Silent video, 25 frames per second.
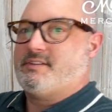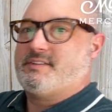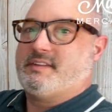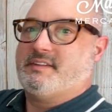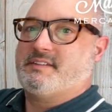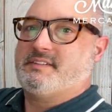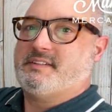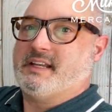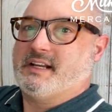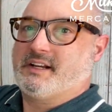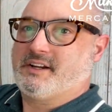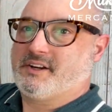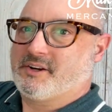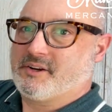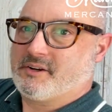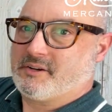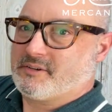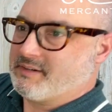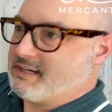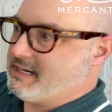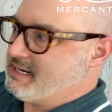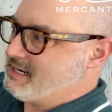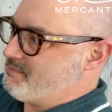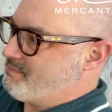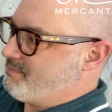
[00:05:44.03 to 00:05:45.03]
the sticker,
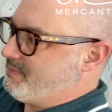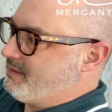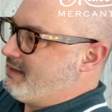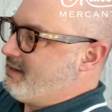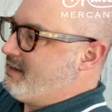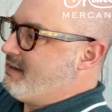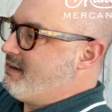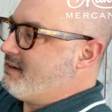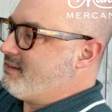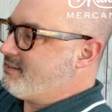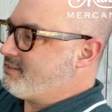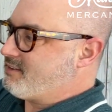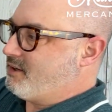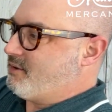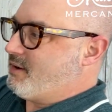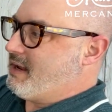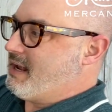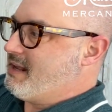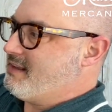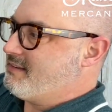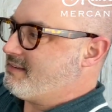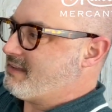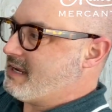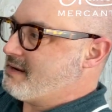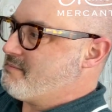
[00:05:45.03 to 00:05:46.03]
right? So
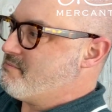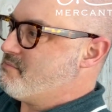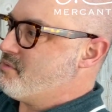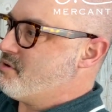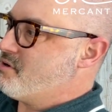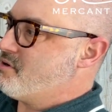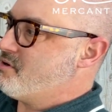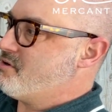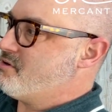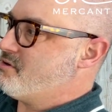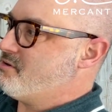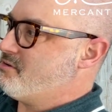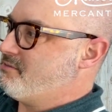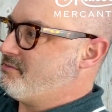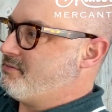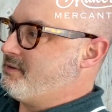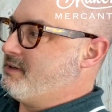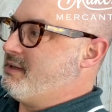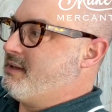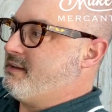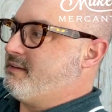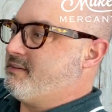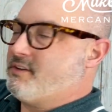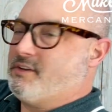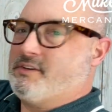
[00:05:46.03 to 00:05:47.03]
as I move,
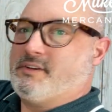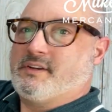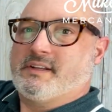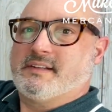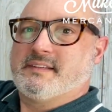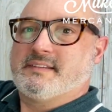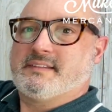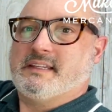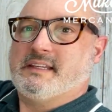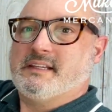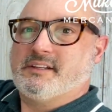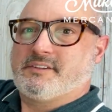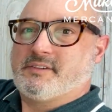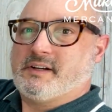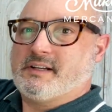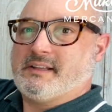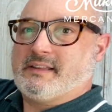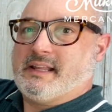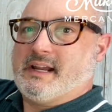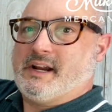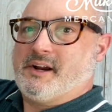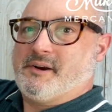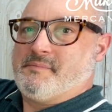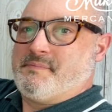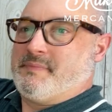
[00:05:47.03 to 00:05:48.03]
so you can see it's right
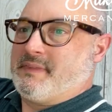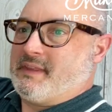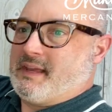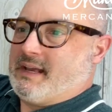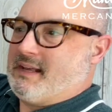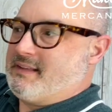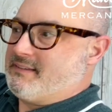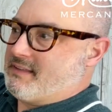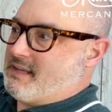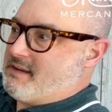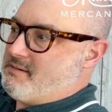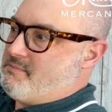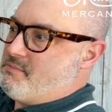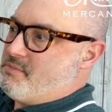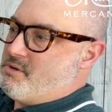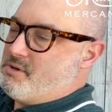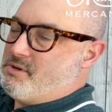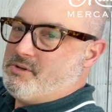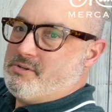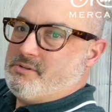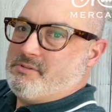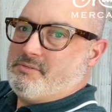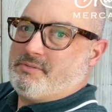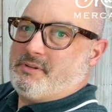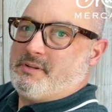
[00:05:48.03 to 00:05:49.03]
there, as I
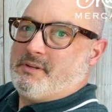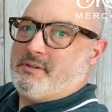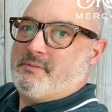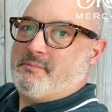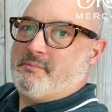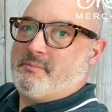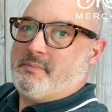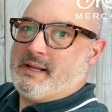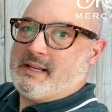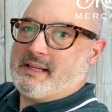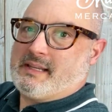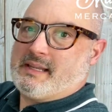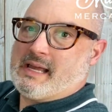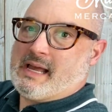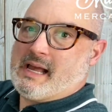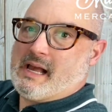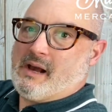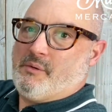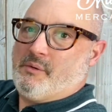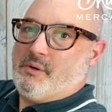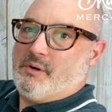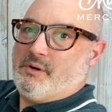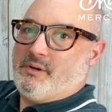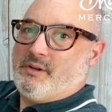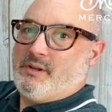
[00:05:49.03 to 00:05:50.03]
move my
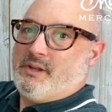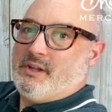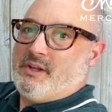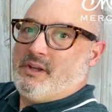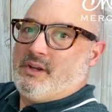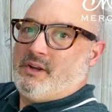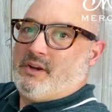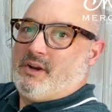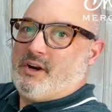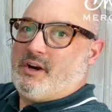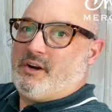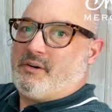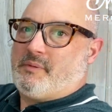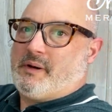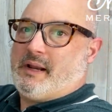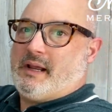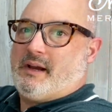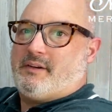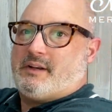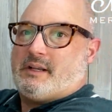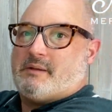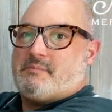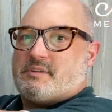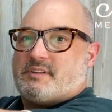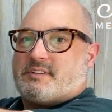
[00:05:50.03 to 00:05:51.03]
cowl
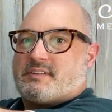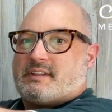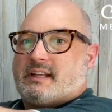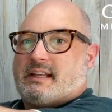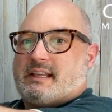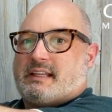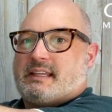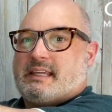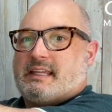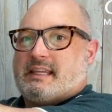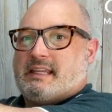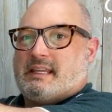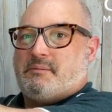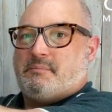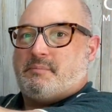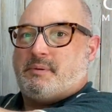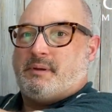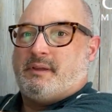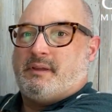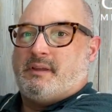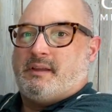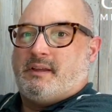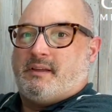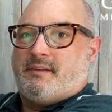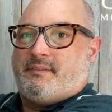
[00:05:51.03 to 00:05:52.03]
around, I'm just gonna keep
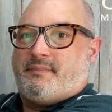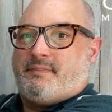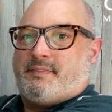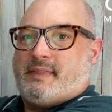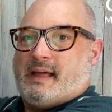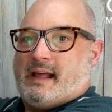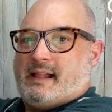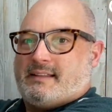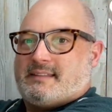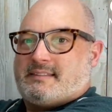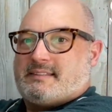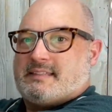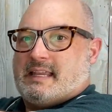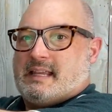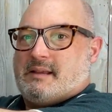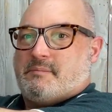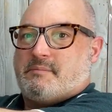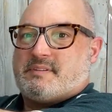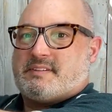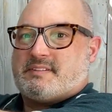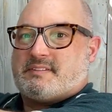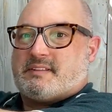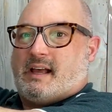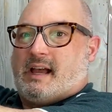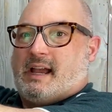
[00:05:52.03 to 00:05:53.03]
that same
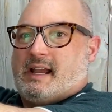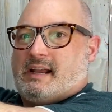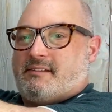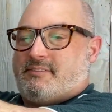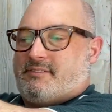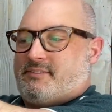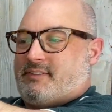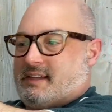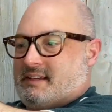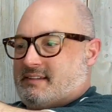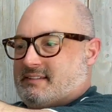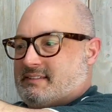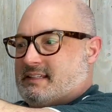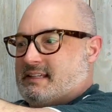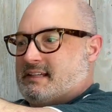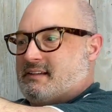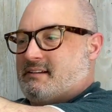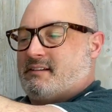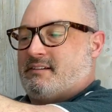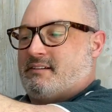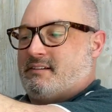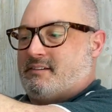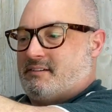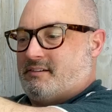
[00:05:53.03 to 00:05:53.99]
side facing,